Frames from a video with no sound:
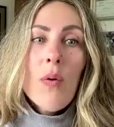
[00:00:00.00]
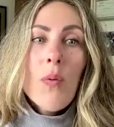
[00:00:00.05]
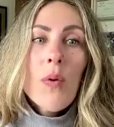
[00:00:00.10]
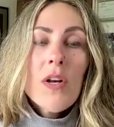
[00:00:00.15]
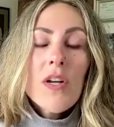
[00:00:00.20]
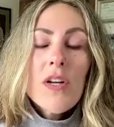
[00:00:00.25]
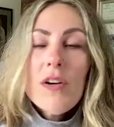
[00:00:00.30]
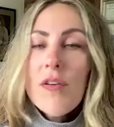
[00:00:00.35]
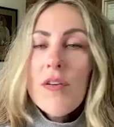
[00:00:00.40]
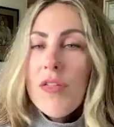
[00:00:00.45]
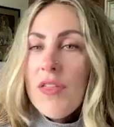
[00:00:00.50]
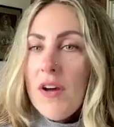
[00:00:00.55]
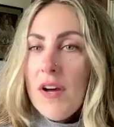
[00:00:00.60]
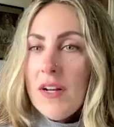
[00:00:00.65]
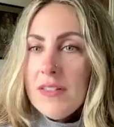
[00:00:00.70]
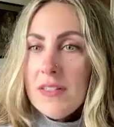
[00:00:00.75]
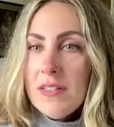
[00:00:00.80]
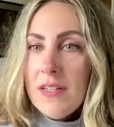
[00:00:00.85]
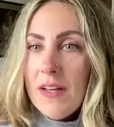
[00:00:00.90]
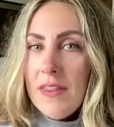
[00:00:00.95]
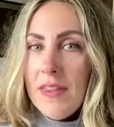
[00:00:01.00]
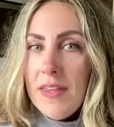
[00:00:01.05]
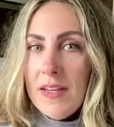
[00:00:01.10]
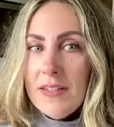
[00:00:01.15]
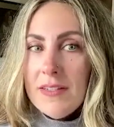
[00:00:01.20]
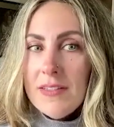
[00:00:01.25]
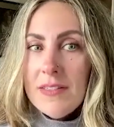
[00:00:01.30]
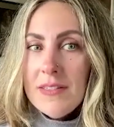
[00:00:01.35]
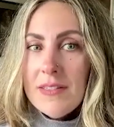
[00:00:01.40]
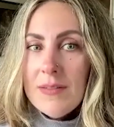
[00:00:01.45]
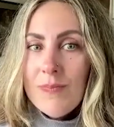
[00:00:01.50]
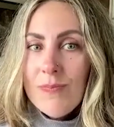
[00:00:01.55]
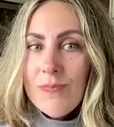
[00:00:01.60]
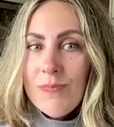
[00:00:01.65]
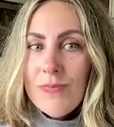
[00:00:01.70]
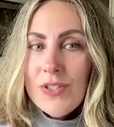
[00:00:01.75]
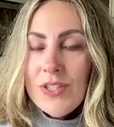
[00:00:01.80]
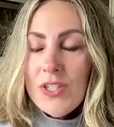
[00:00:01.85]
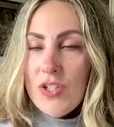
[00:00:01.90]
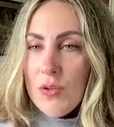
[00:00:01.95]
what are your thoughts on this
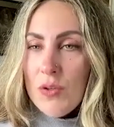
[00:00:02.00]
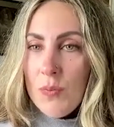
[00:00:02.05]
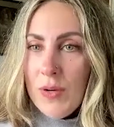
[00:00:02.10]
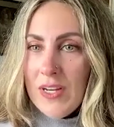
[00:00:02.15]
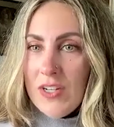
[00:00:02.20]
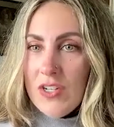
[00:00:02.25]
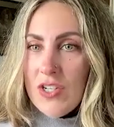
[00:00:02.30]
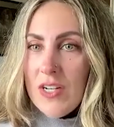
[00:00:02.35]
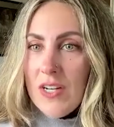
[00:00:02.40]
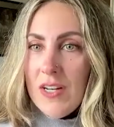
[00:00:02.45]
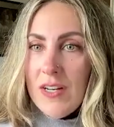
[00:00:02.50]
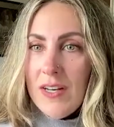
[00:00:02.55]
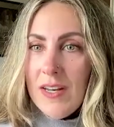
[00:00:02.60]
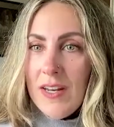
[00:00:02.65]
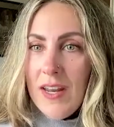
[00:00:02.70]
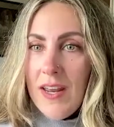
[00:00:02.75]
situation?